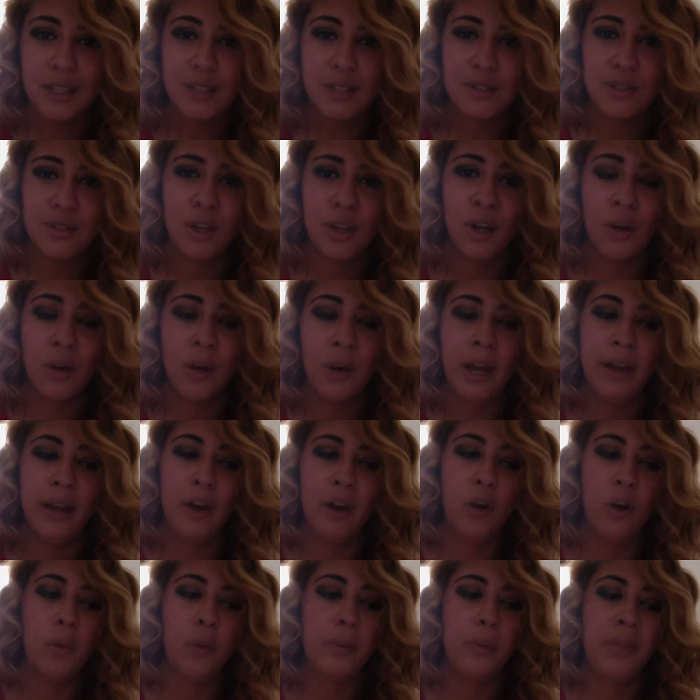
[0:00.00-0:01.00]
So I
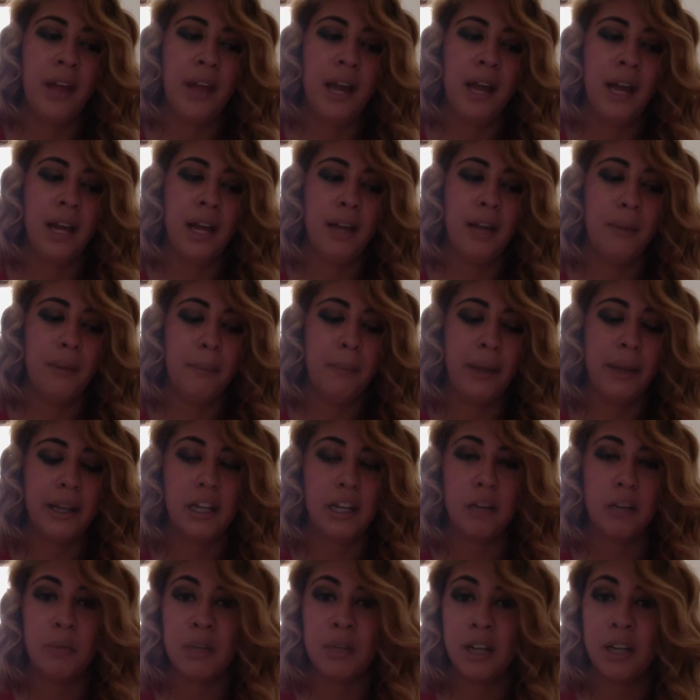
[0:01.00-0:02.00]
hope that my
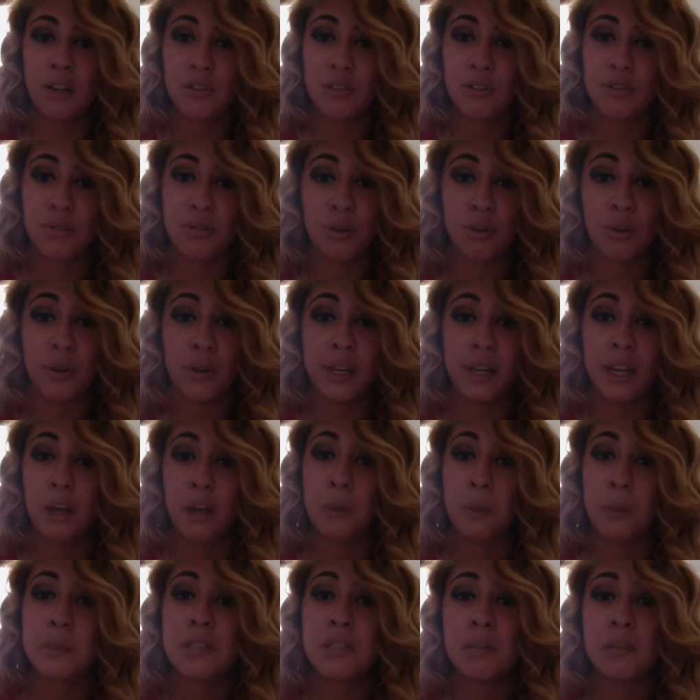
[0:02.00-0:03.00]
coming out story
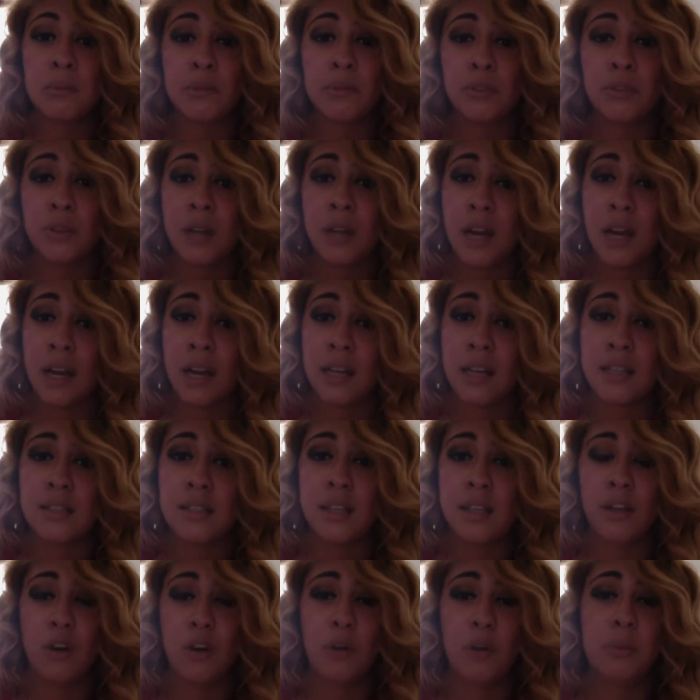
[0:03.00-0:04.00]
helped some of you
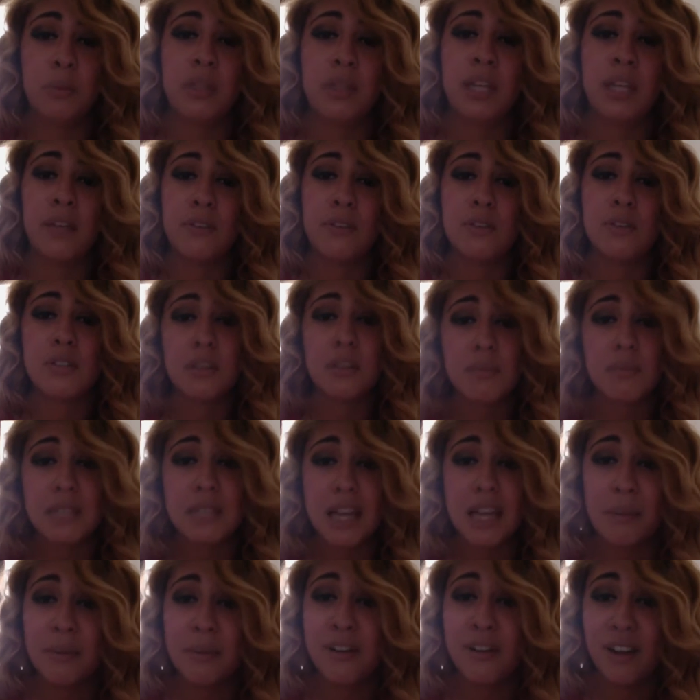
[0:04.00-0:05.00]
guys. I hope they gave you some
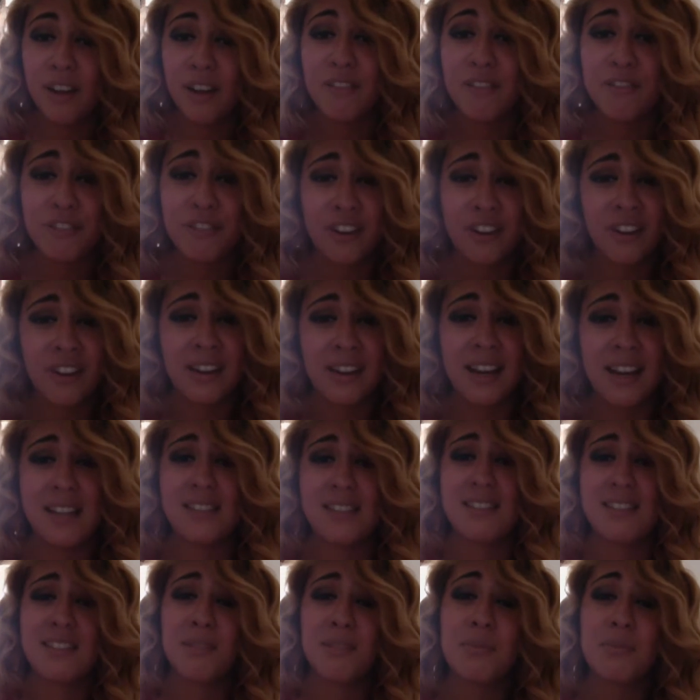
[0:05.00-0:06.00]
type of comfort
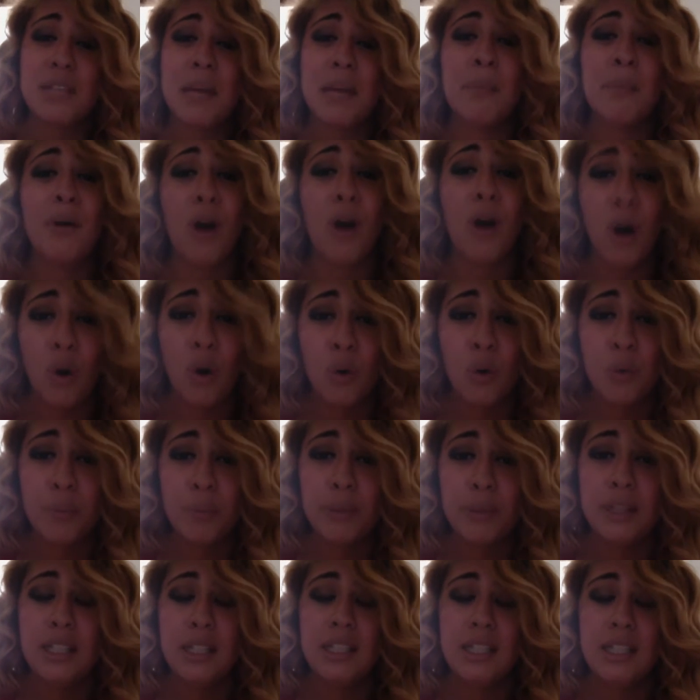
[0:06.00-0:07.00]
and some type of
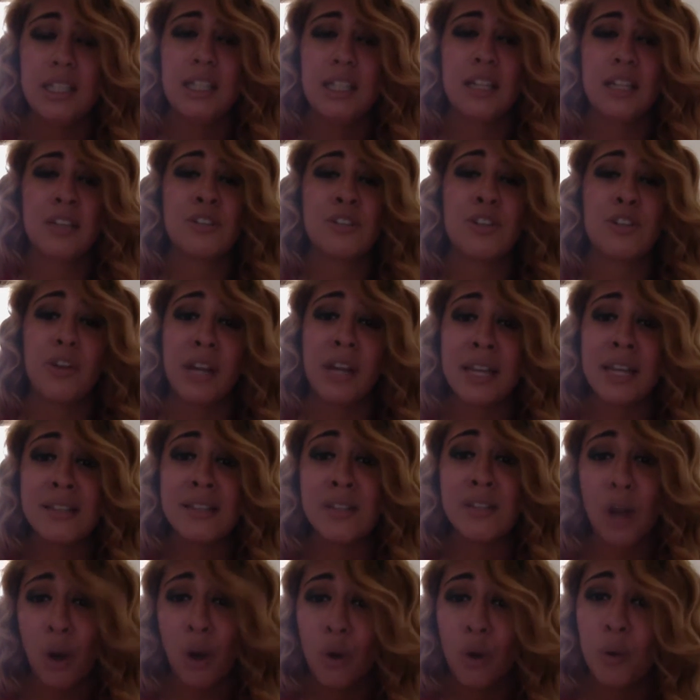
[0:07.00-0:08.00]
hope, because there
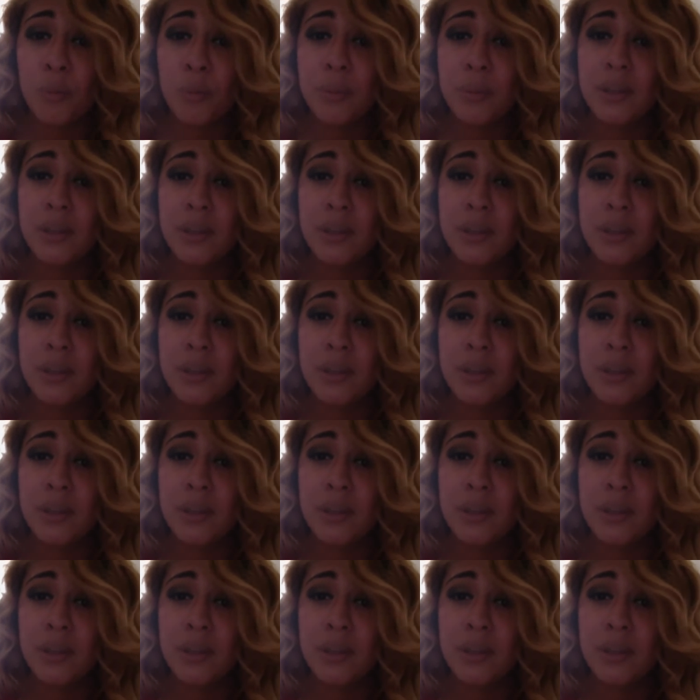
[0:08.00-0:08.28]
is hope.